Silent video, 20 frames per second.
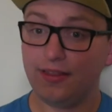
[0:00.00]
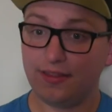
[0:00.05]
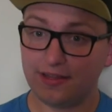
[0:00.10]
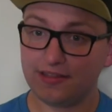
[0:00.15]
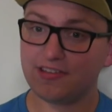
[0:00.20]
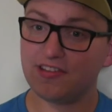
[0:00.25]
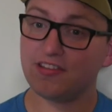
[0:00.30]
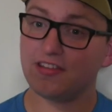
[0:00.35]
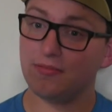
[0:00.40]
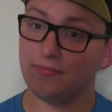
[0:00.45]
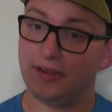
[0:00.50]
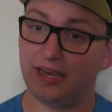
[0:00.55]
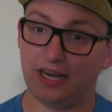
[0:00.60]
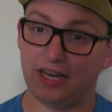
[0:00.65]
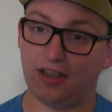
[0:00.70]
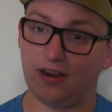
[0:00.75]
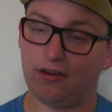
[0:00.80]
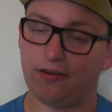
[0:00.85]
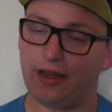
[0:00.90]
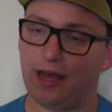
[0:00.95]
this is the
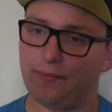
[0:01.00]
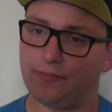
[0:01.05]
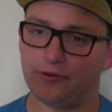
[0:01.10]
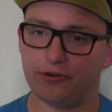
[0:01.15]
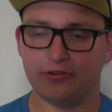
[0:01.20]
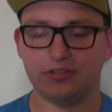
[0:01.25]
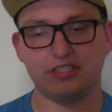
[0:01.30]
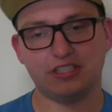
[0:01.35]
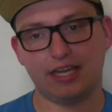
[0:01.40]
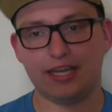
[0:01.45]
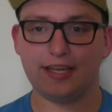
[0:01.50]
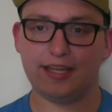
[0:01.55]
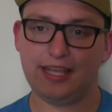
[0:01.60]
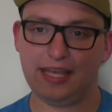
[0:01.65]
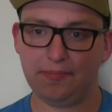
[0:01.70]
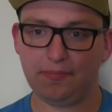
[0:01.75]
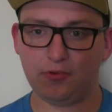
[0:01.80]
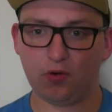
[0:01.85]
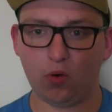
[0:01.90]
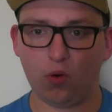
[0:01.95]
Meteor Raptor saying
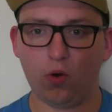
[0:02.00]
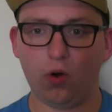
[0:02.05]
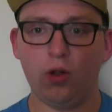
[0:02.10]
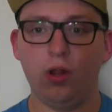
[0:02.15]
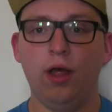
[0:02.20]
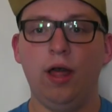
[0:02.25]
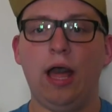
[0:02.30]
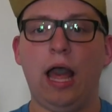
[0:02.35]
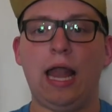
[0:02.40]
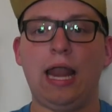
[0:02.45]
keep cool,